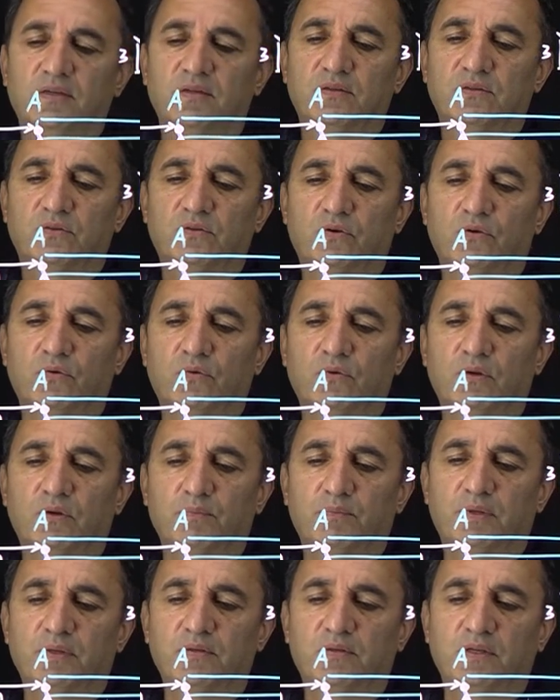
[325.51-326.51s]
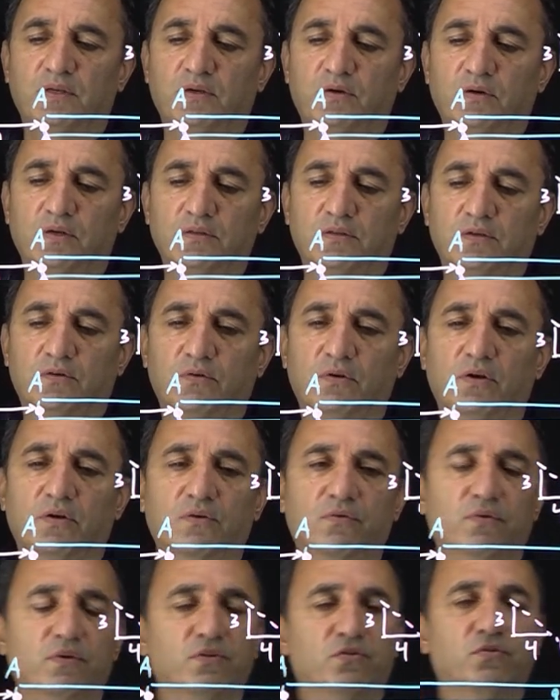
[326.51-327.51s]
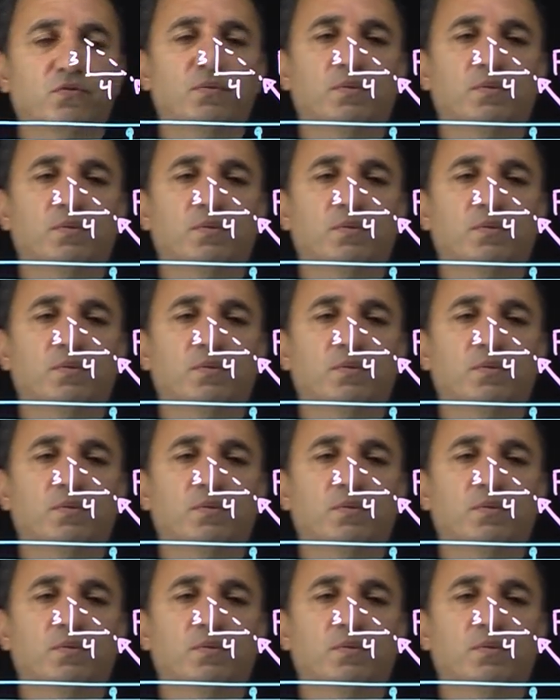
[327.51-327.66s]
So I'll take counterclockwise to be